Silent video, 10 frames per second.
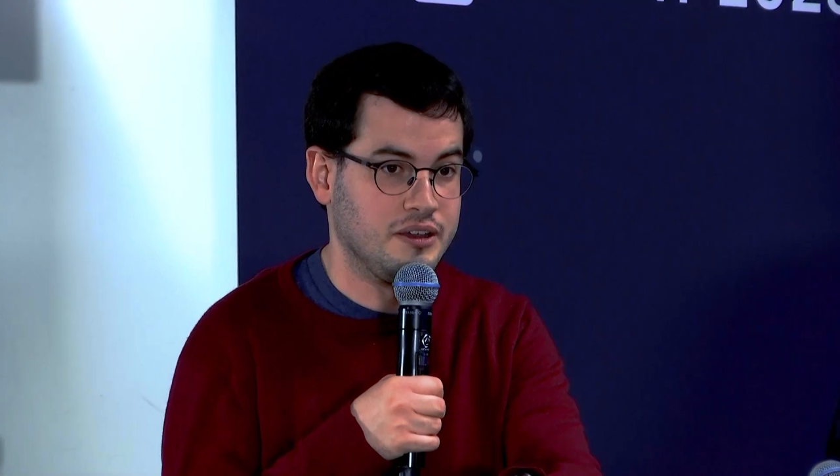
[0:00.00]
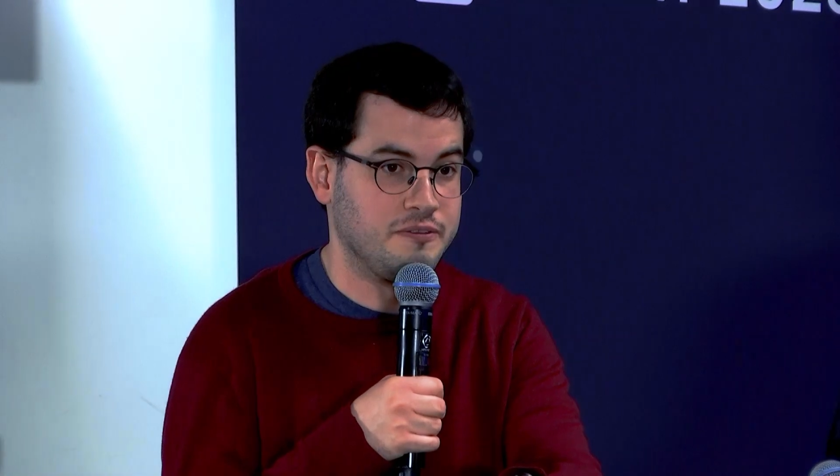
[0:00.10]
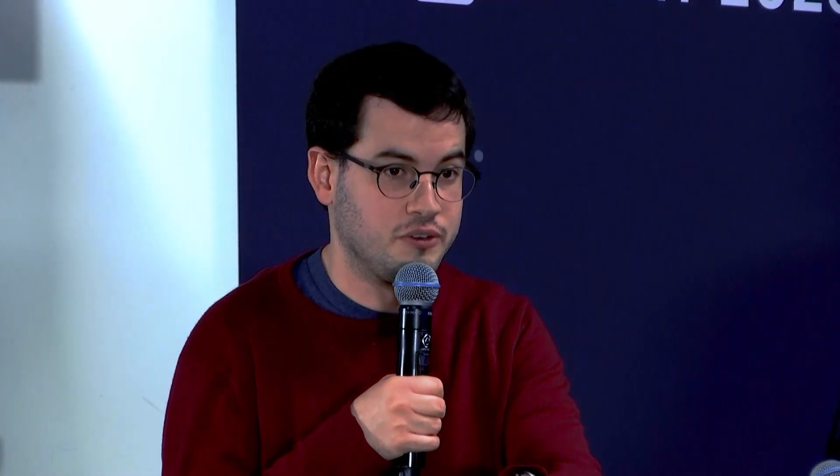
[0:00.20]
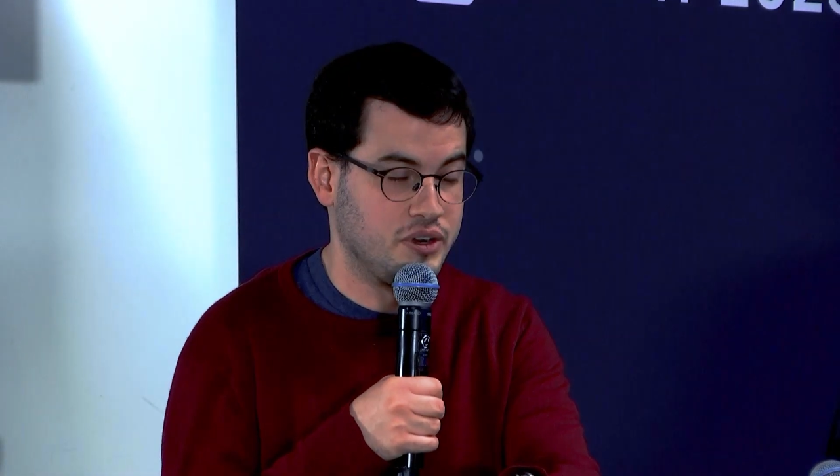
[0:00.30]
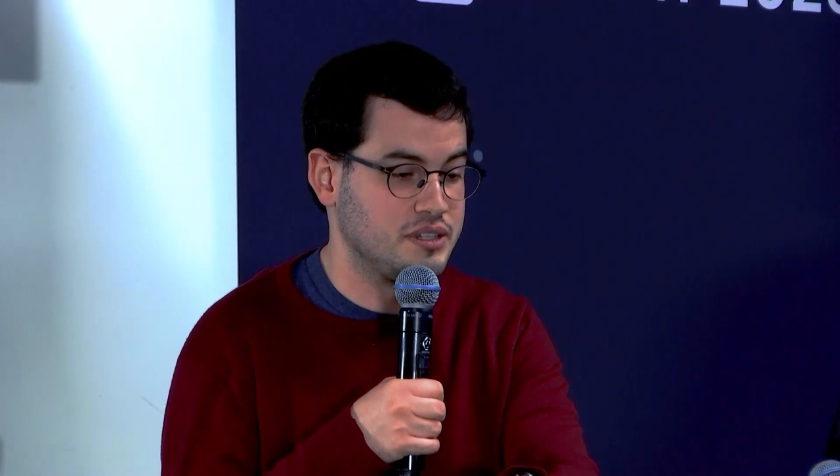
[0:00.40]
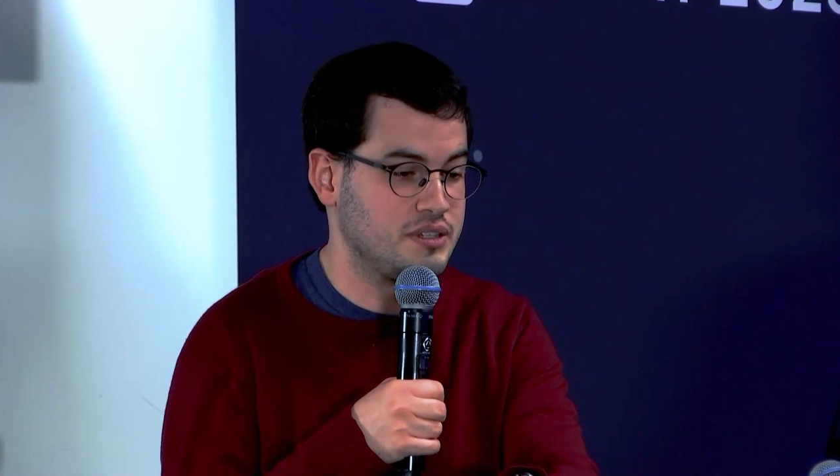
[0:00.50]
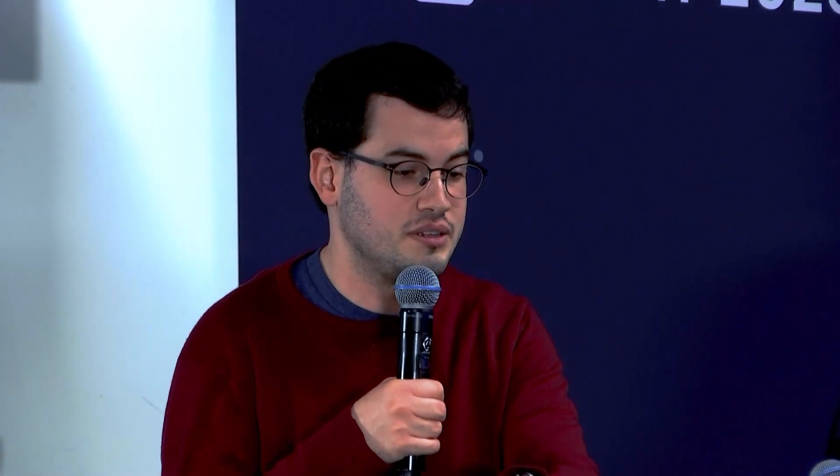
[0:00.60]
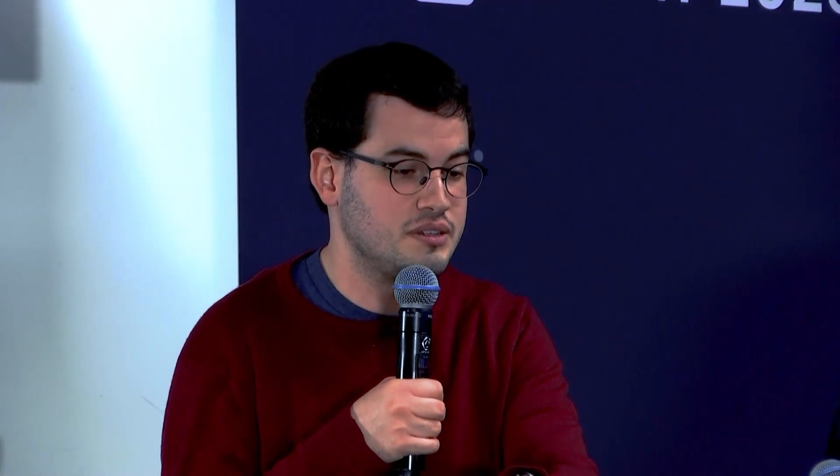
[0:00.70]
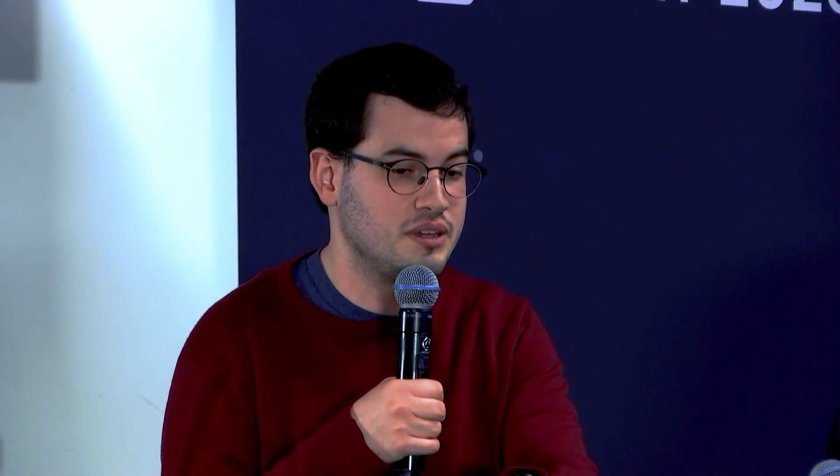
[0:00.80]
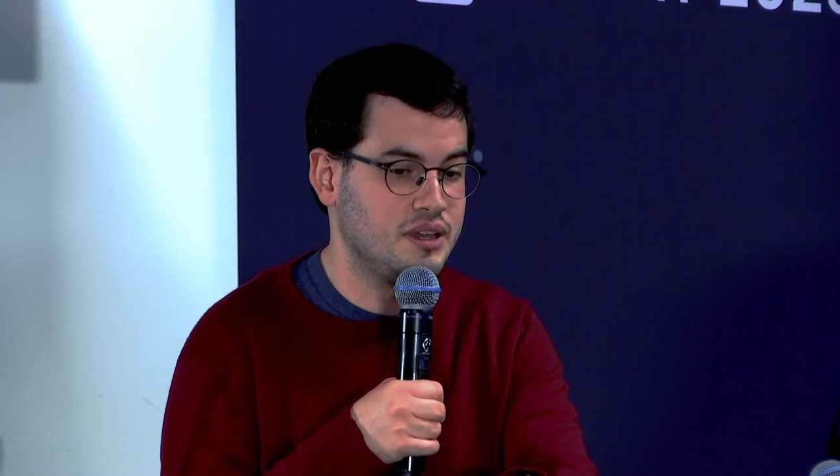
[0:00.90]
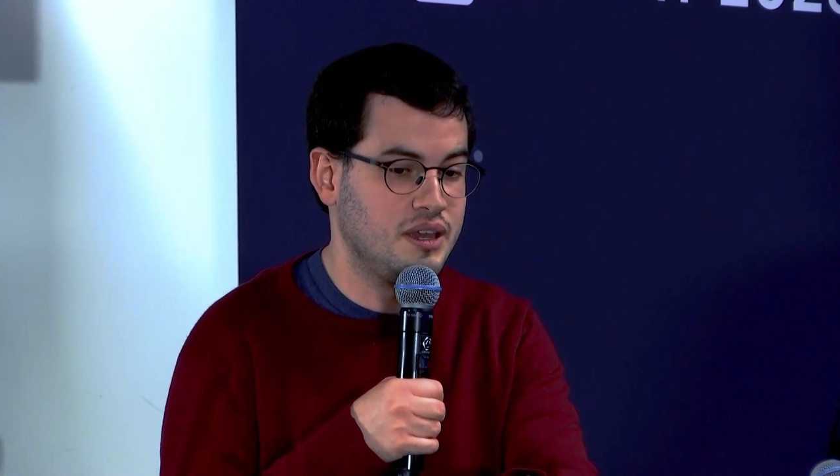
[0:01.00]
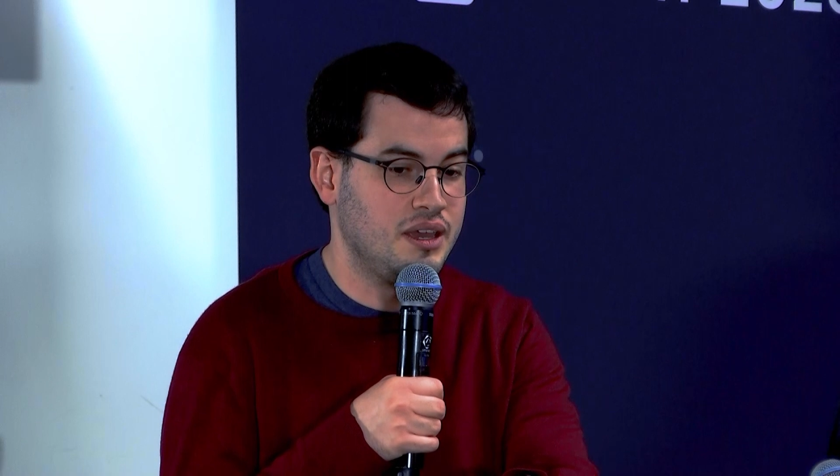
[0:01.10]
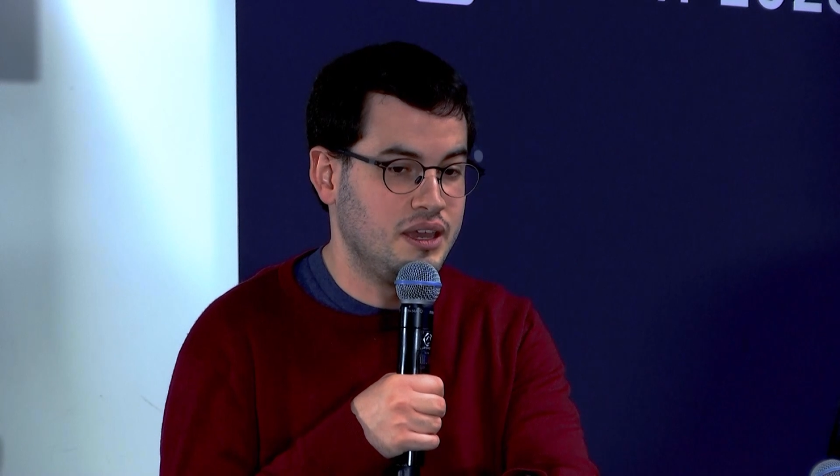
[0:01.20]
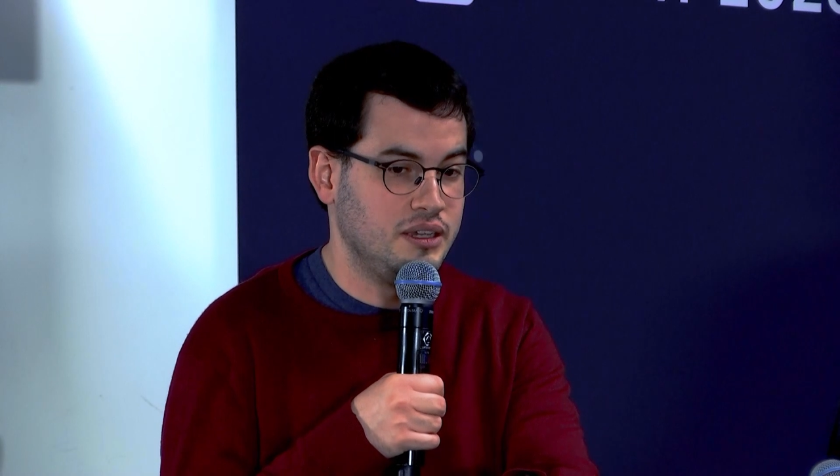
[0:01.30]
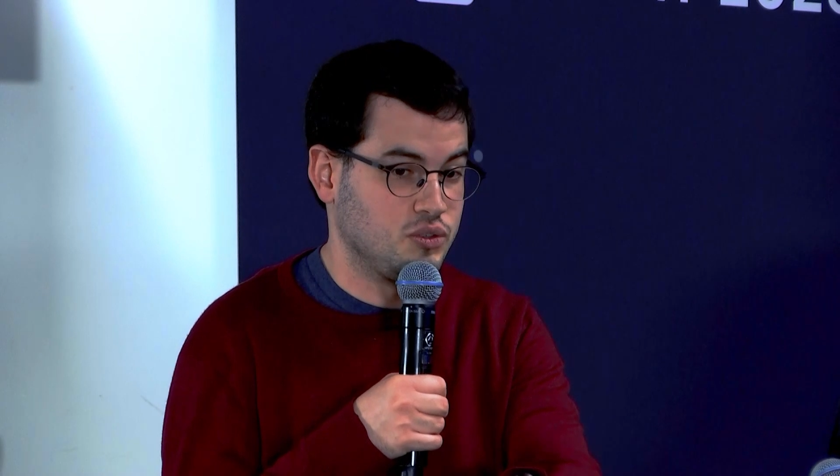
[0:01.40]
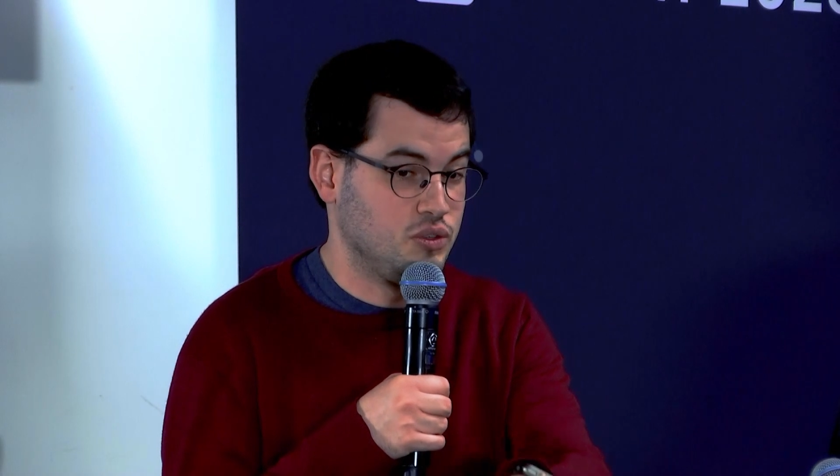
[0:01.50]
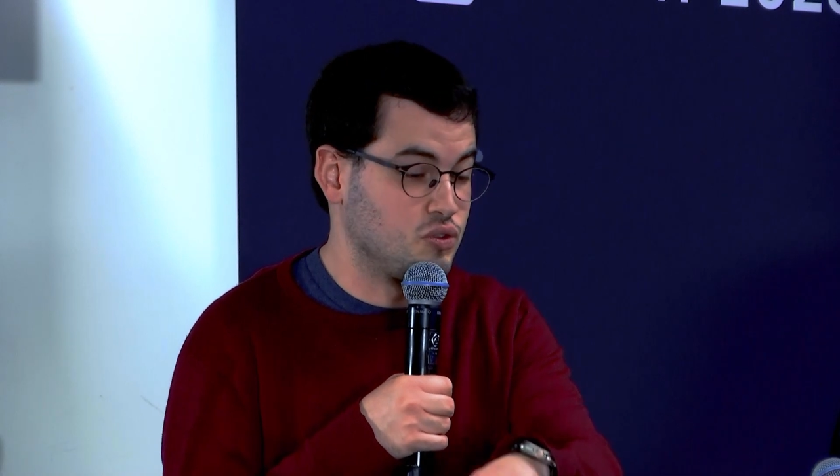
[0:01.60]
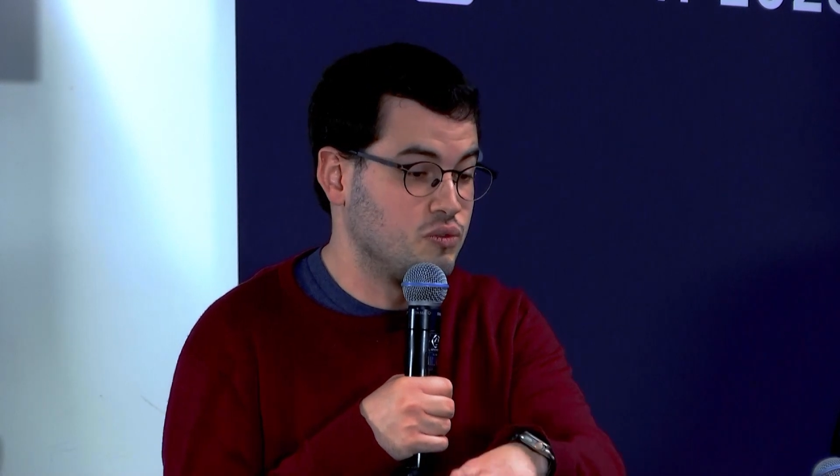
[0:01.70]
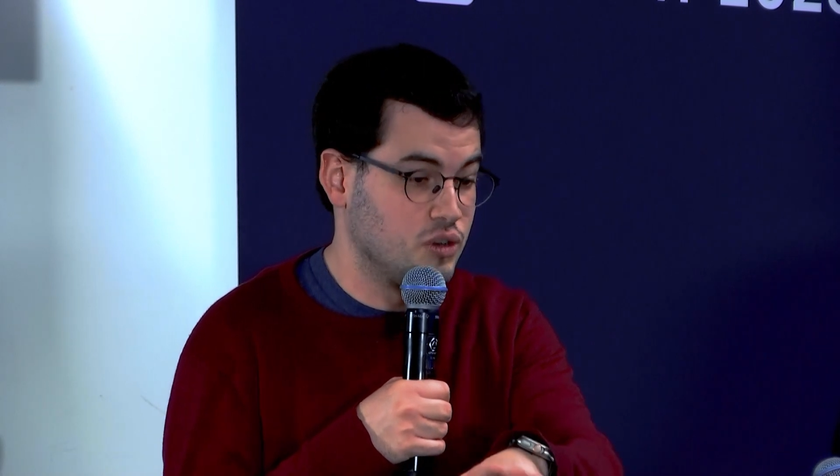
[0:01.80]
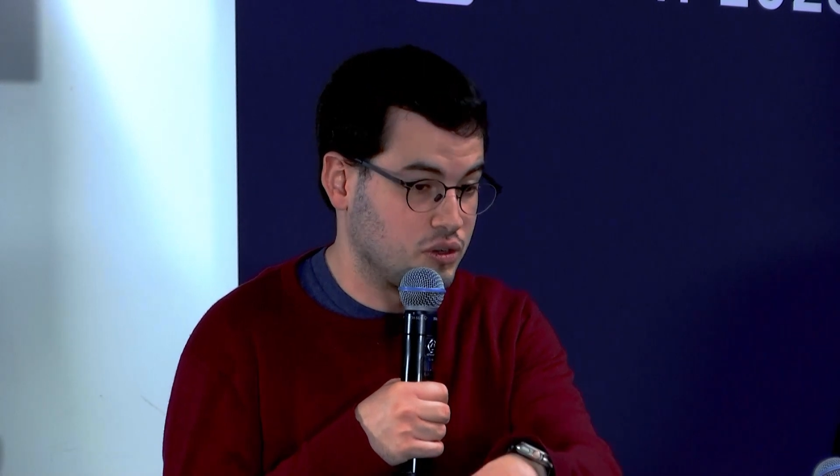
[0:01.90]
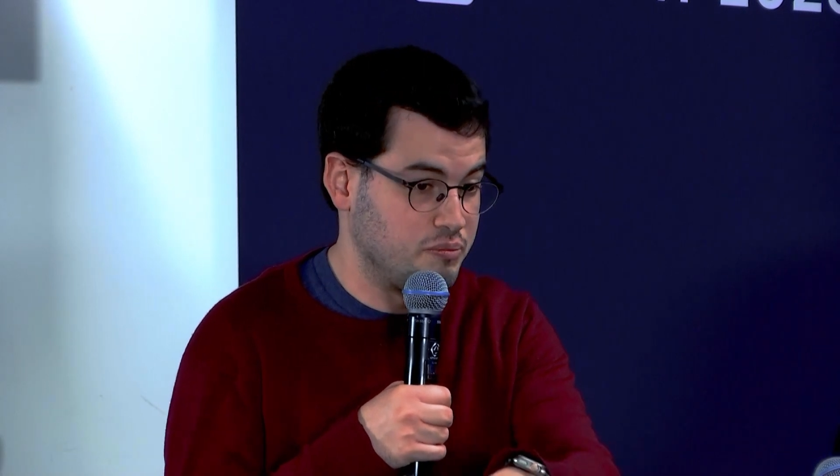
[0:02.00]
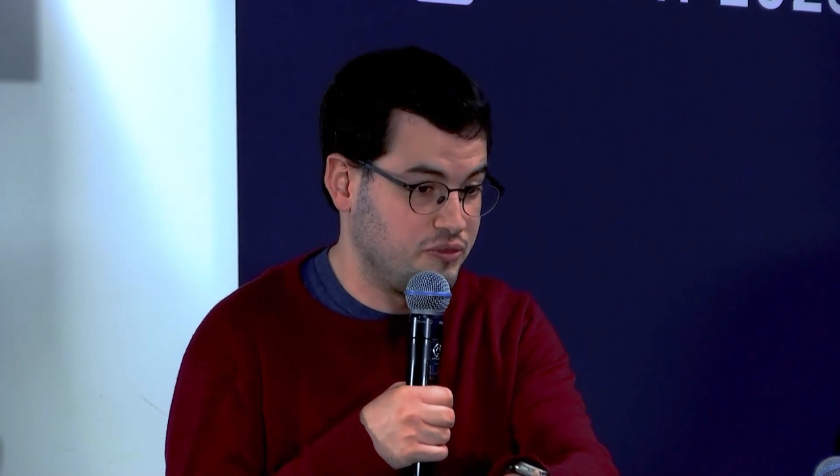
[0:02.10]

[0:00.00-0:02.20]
for instance, it's going to work